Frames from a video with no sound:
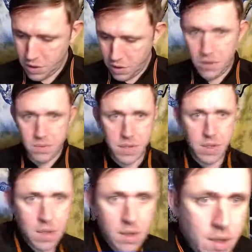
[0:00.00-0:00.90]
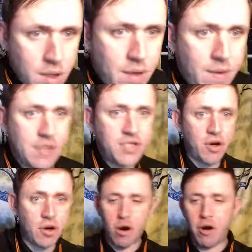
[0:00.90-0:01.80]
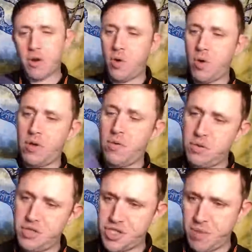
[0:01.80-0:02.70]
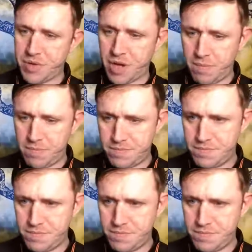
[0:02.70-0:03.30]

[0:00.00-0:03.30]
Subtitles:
Oops. There's your card, Cole. It jumped up.